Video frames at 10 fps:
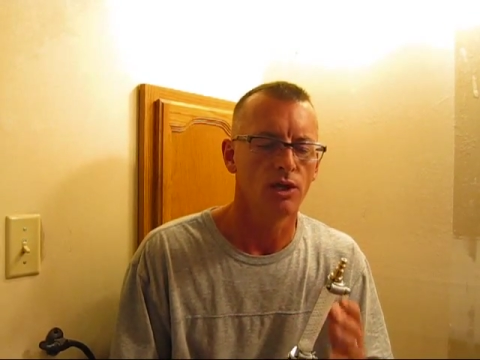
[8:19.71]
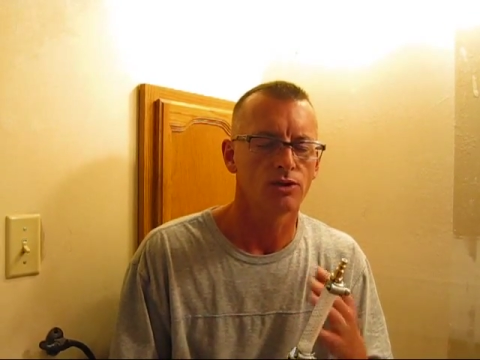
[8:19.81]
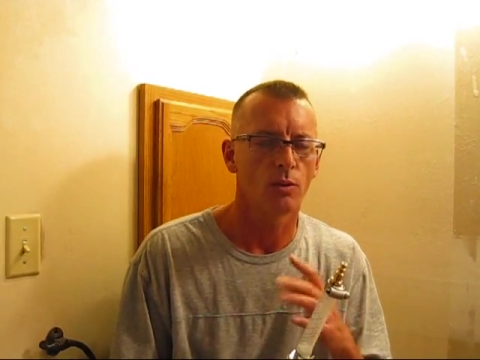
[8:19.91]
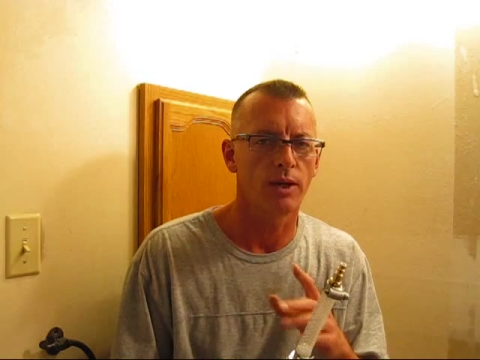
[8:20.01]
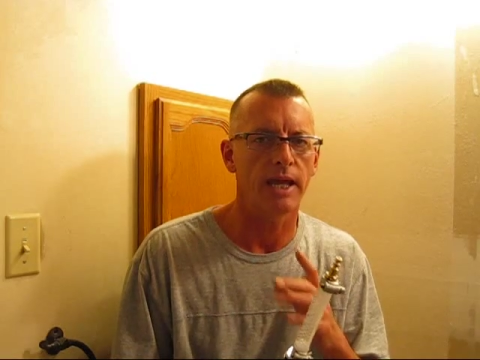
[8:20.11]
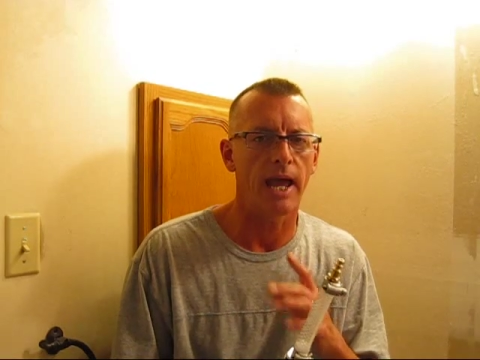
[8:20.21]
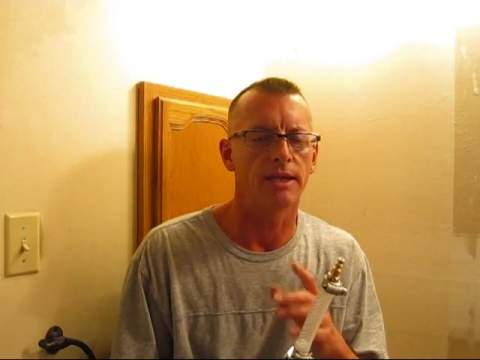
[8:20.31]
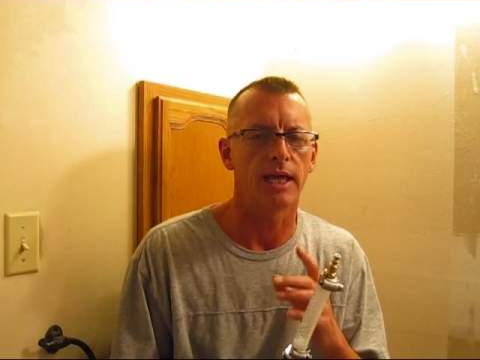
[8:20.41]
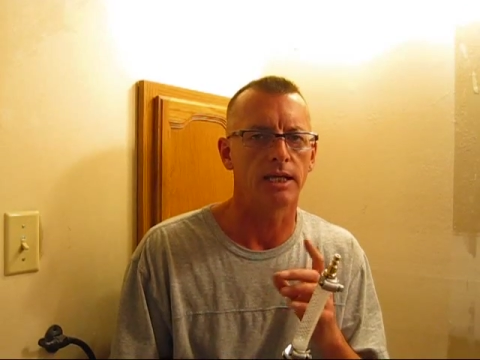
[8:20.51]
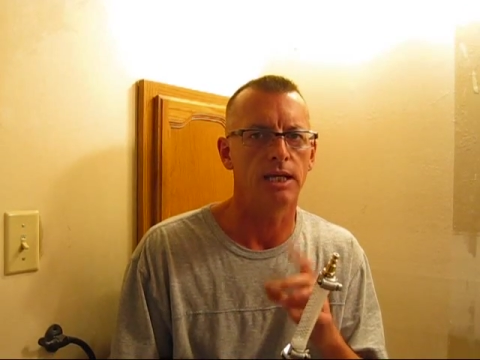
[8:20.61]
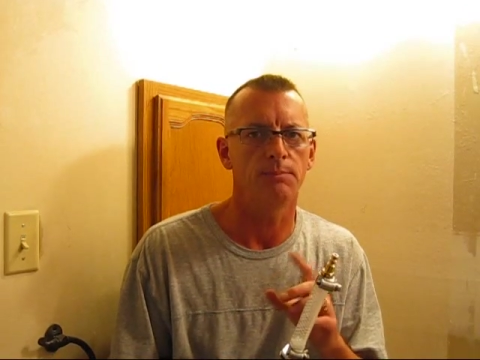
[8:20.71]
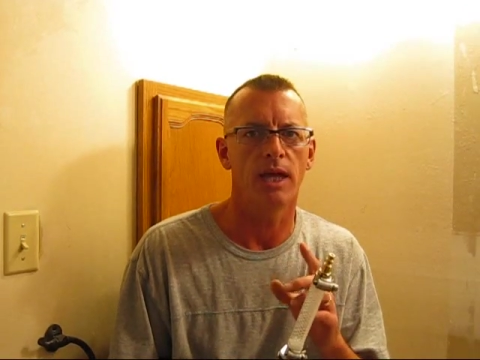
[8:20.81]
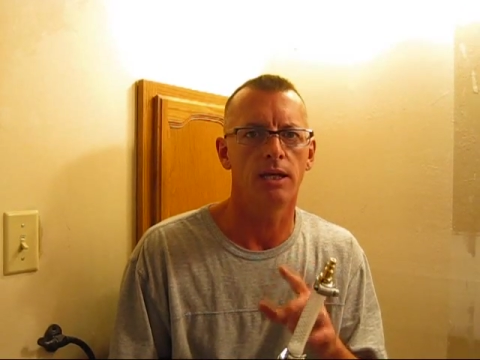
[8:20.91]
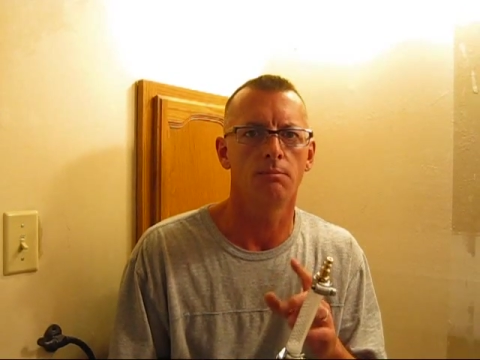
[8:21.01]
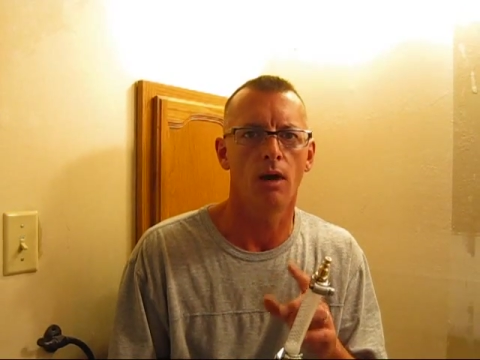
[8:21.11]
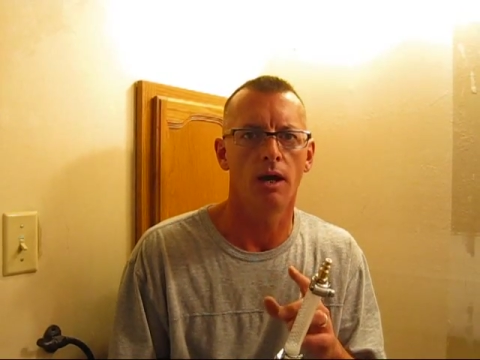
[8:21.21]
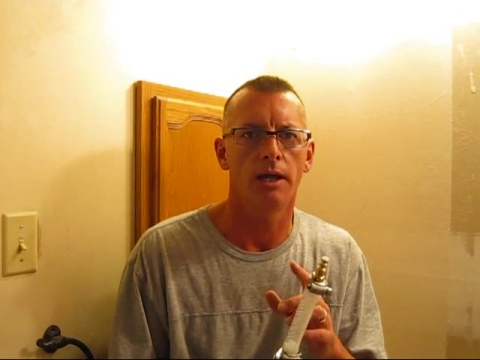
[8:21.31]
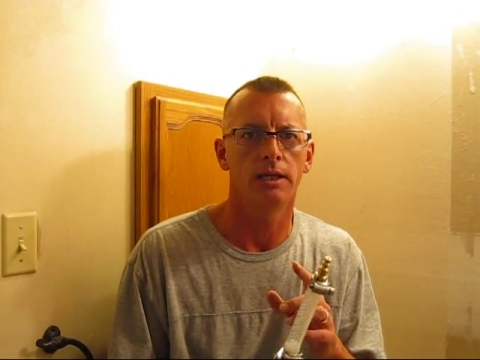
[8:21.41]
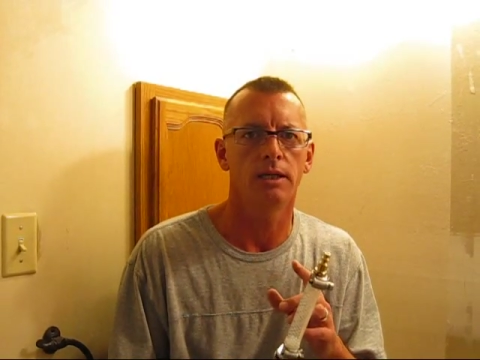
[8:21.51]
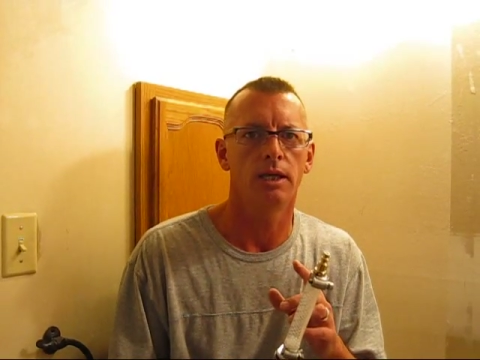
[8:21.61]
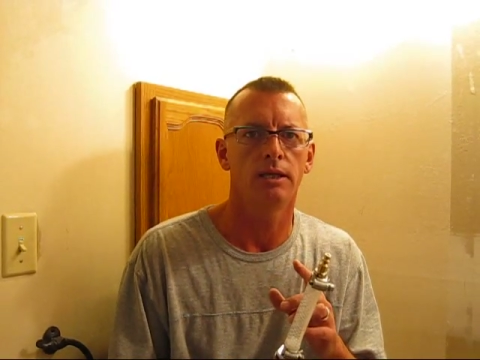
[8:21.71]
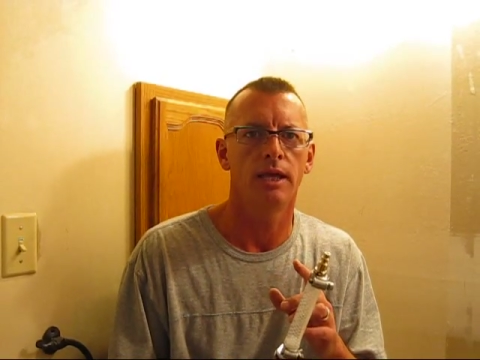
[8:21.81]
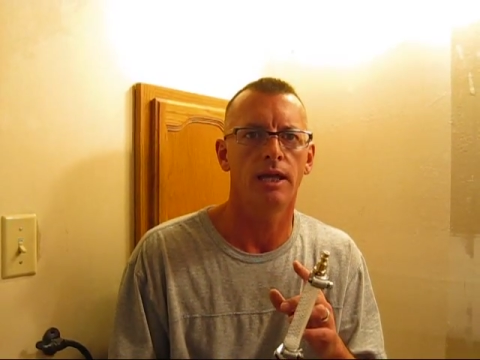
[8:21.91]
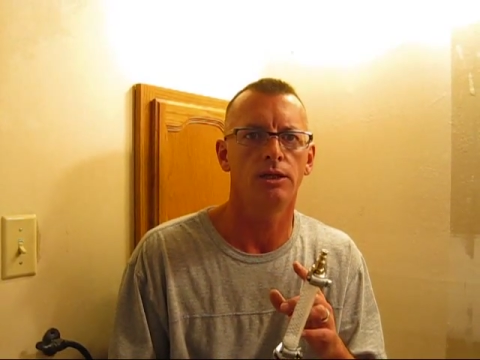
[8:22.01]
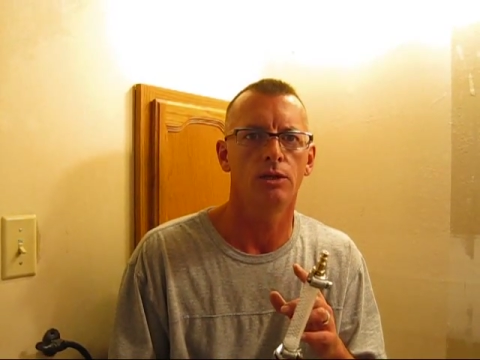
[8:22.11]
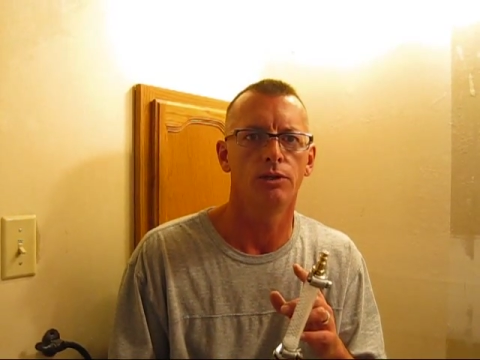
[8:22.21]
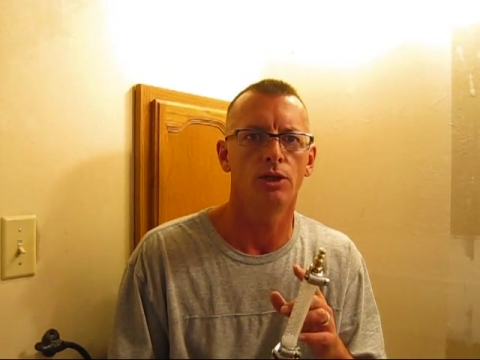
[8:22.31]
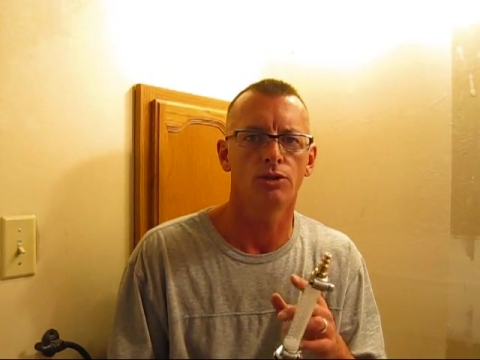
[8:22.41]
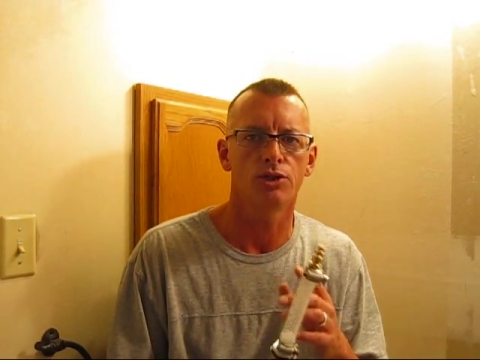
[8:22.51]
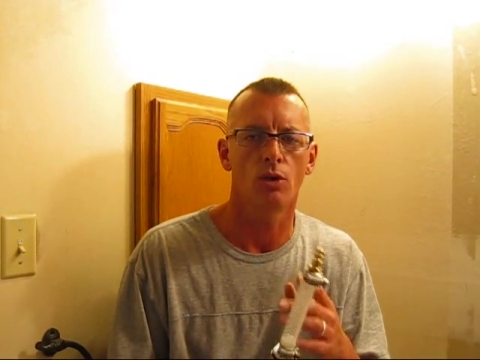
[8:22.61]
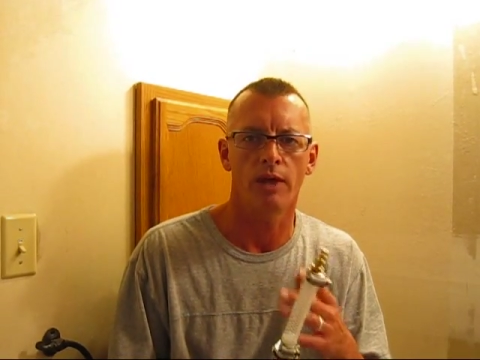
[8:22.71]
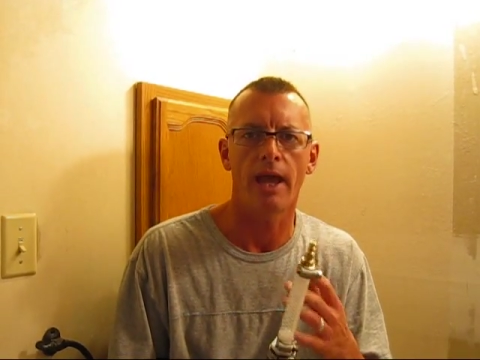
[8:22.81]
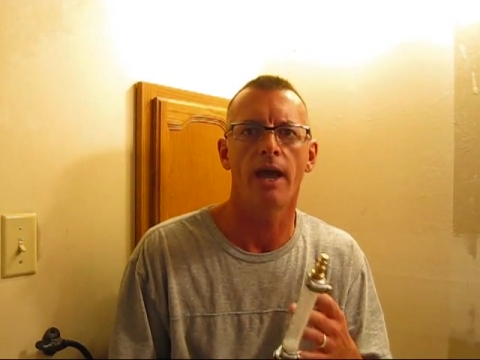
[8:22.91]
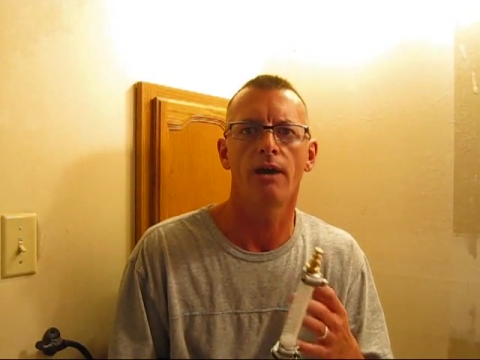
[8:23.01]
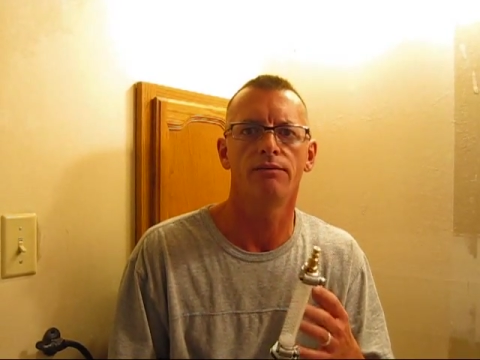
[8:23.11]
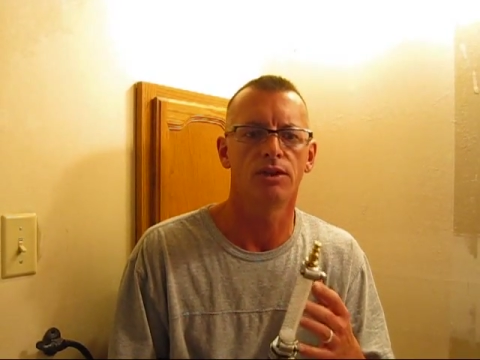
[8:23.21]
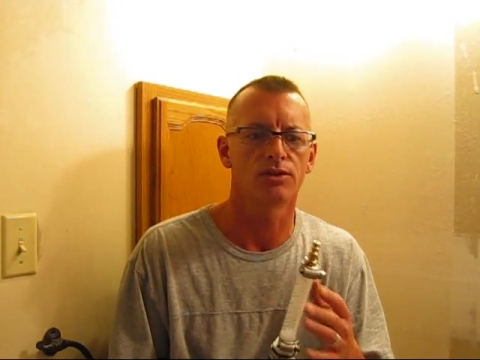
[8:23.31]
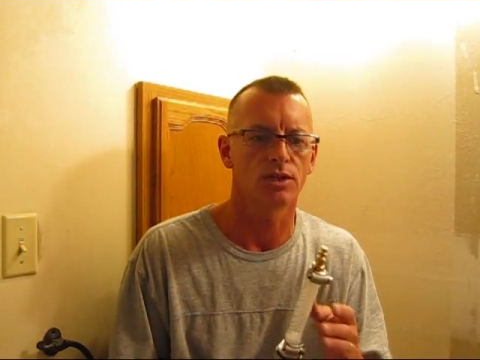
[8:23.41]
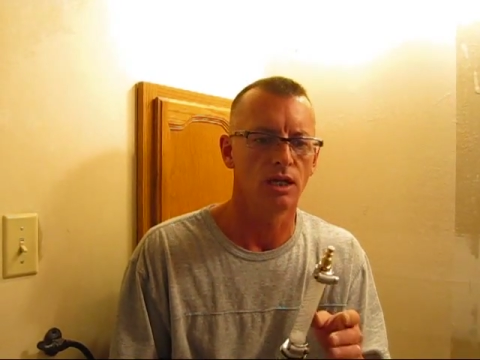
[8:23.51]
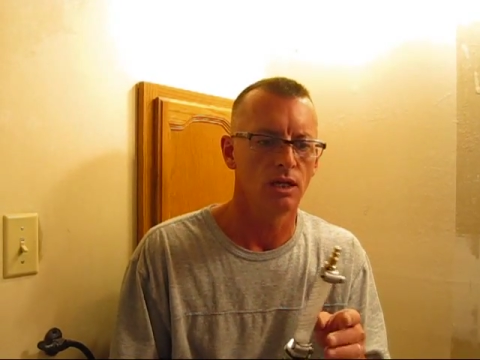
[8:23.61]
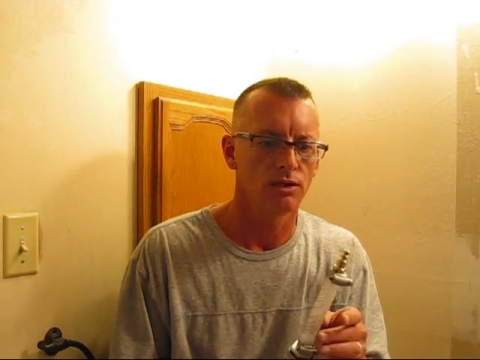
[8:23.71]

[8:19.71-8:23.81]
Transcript: So I wanted to add that. Keep that in mind, in that, you know, you just don't have this,